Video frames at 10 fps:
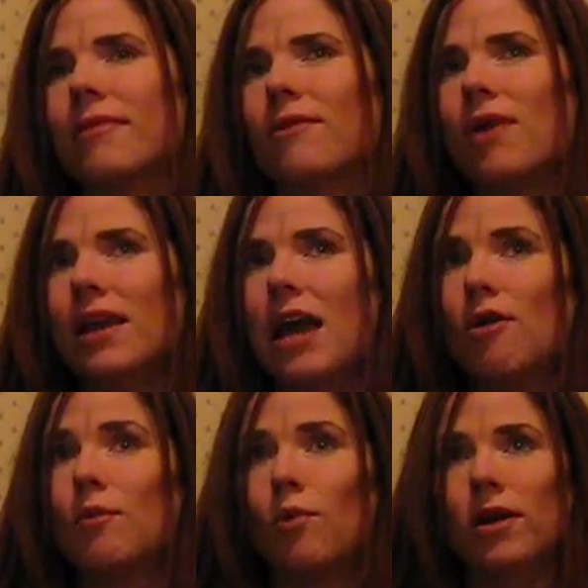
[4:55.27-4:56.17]
right
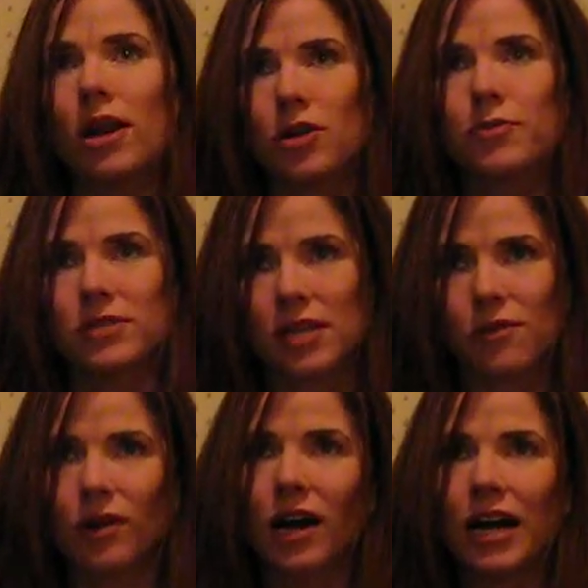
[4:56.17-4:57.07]
now I'm
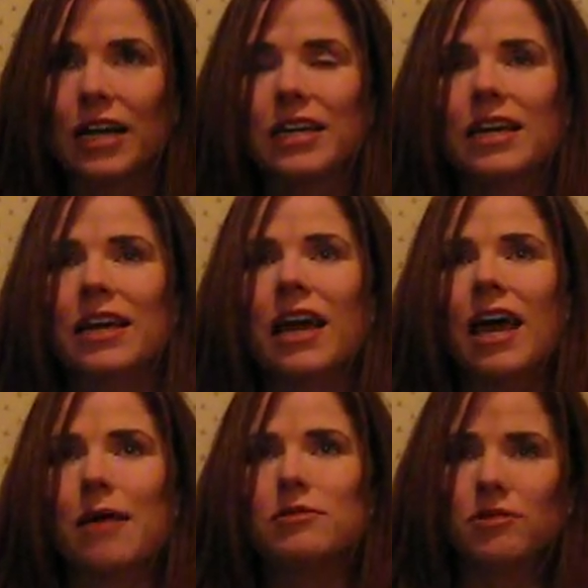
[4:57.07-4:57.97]
100% raw,
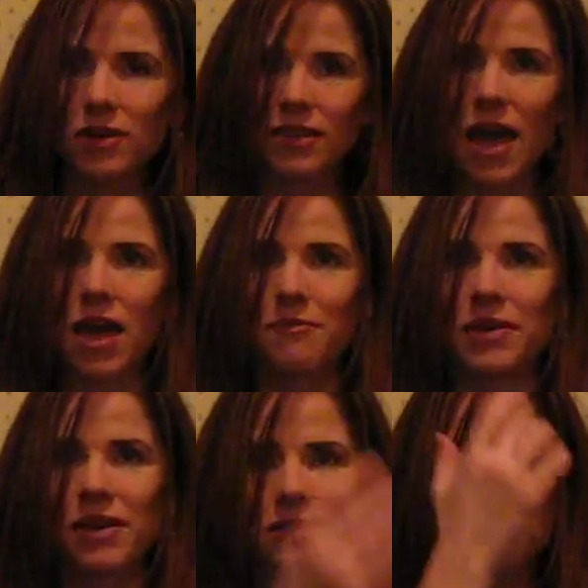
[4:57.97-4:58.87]
and I'm doing that
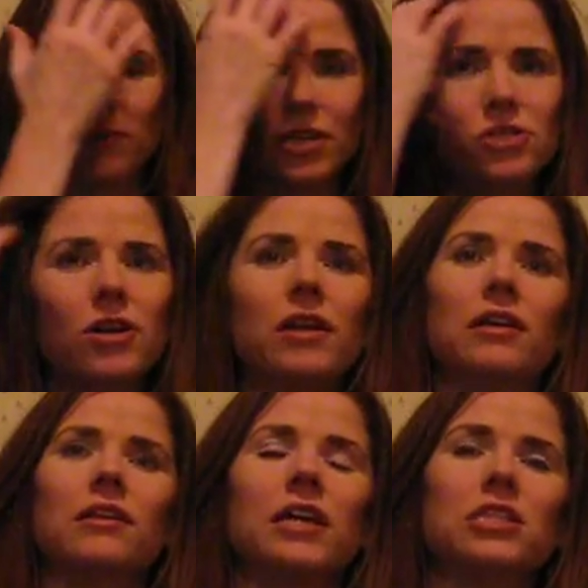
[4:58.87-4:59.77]
because I'm really trying
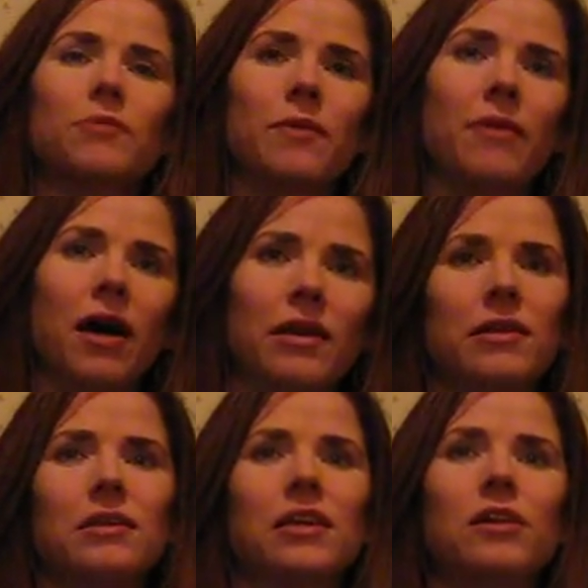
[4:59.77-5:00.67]
to cleanse my
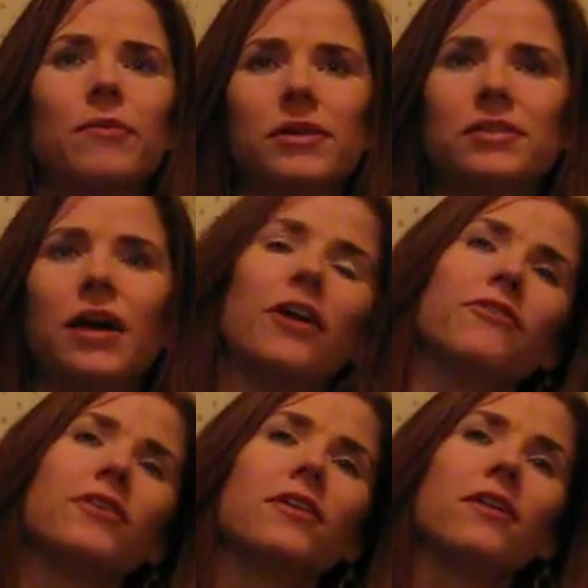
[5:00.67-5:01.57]
body and heal
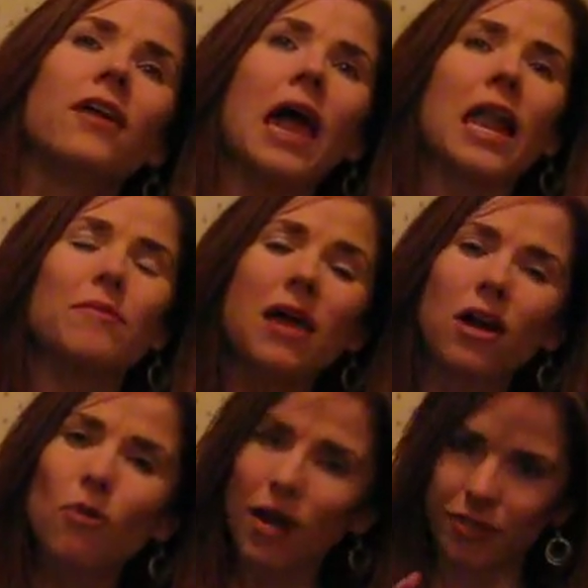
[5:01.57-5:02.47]
myself And I'm
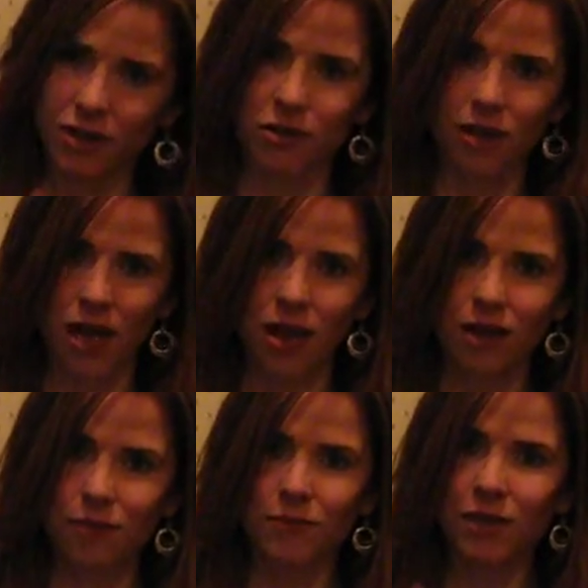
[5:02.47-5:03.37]
not quite there yet,
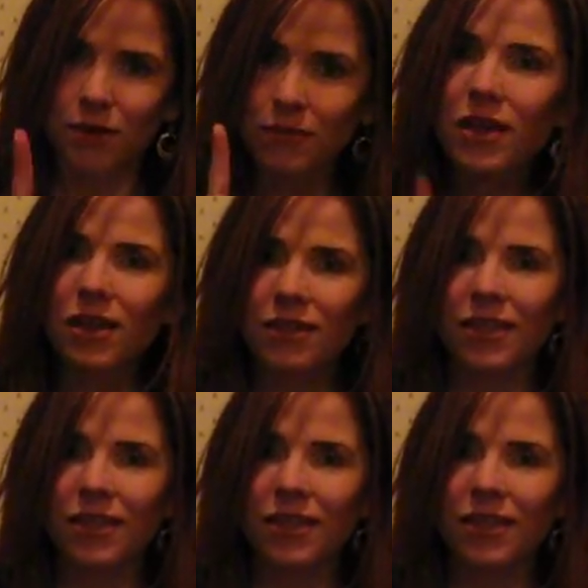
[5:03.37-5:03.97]
but I'm getting